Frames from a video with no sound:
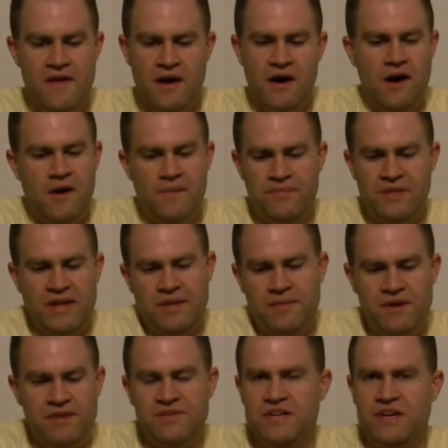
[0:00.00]
Not that
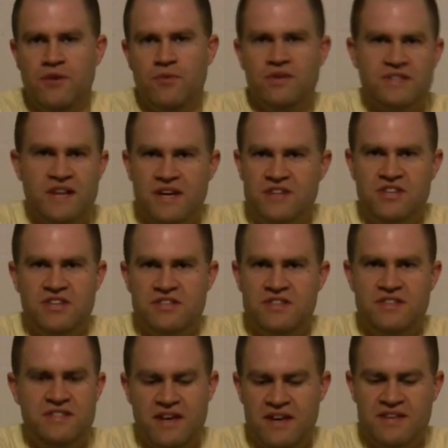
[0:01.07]
big of a deal. Once I adjusted
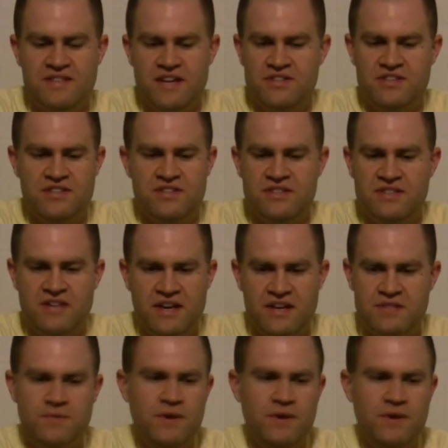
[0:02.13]
the settings, I adjusted the settings.